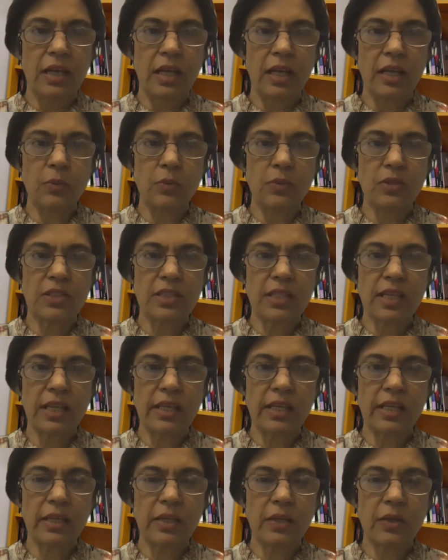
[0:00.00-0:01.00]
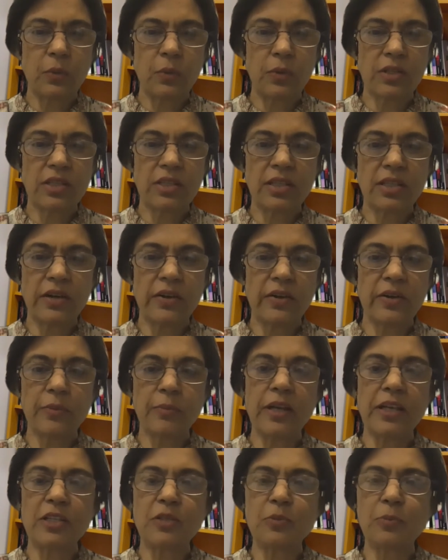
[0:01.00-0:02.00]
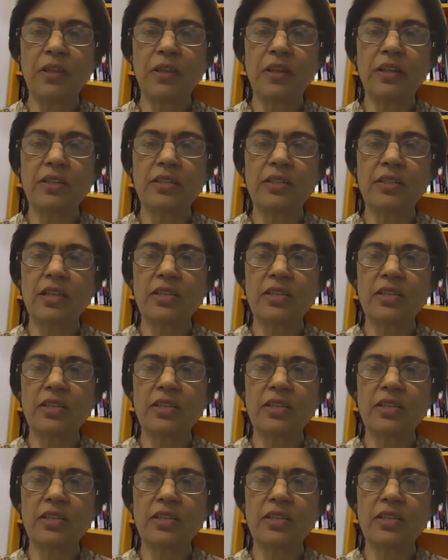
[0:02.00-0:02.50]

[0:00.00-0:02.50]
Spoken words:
I was like, what's there in my experience